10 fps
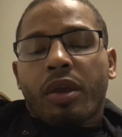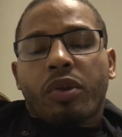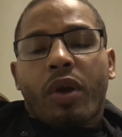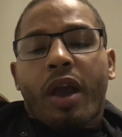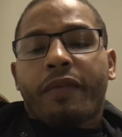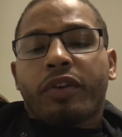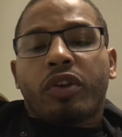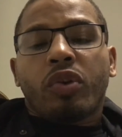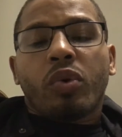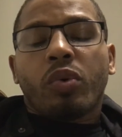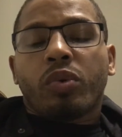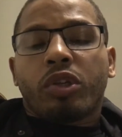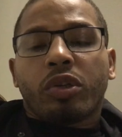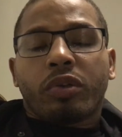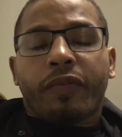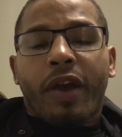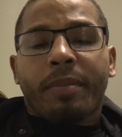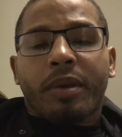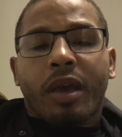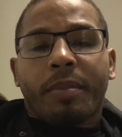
have a huge family.